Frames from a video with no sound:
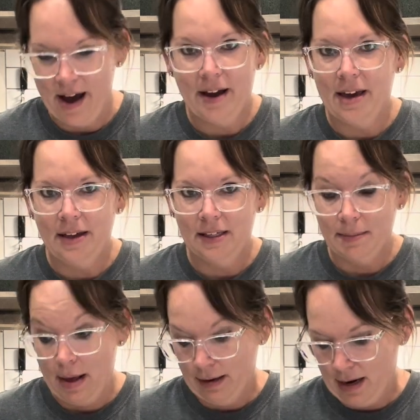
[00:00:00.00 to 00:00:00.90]
I can't
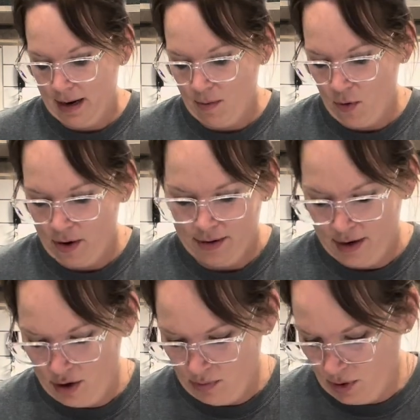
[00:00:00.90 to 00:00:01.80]
smell it anymore, and then
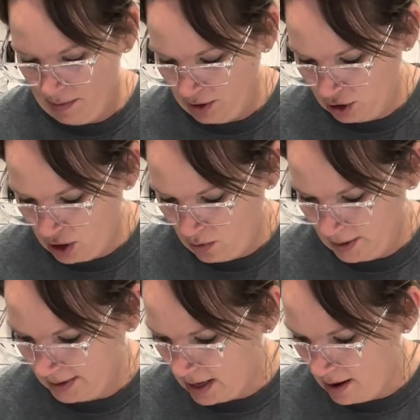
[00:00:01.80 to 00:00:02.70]
you pretty much know
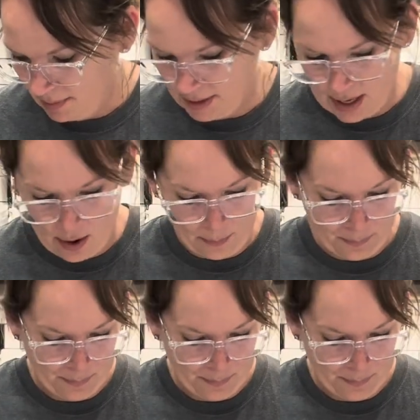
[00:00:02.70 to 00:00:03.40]
what's up. So